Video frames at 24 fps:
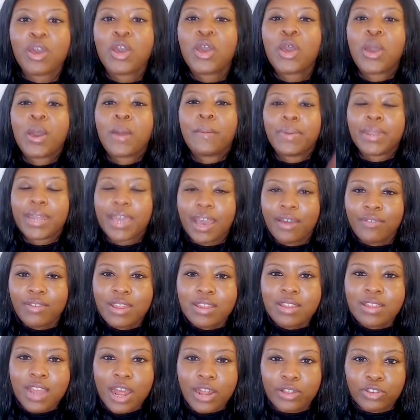but I have
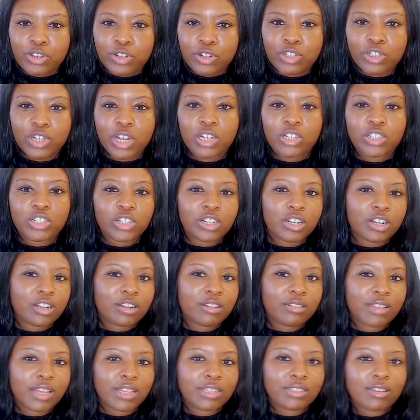another
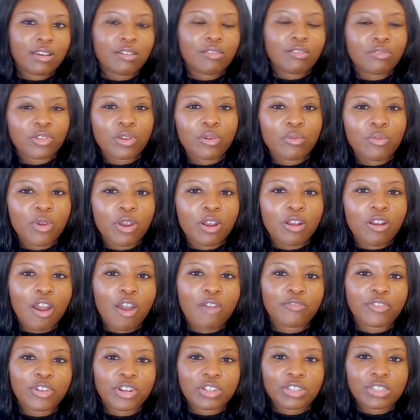structure that's a little more
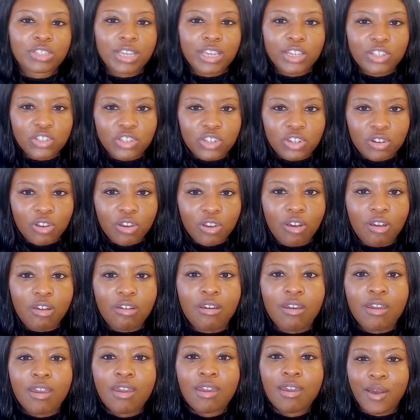
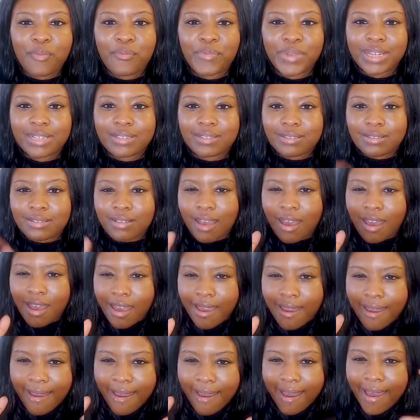conversational, but it's
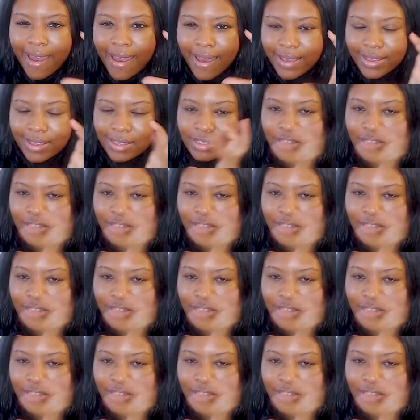not as